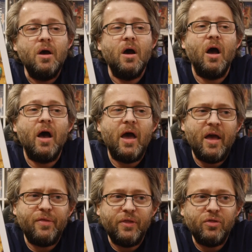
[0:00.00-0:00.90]

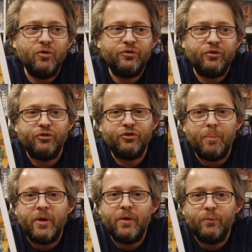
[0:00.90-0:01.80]
I think there's
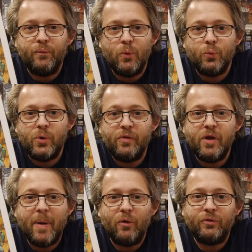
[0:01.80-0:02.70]
something
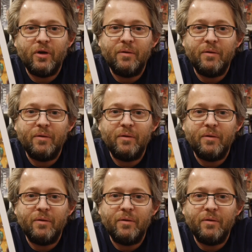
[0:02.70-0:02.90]
really about,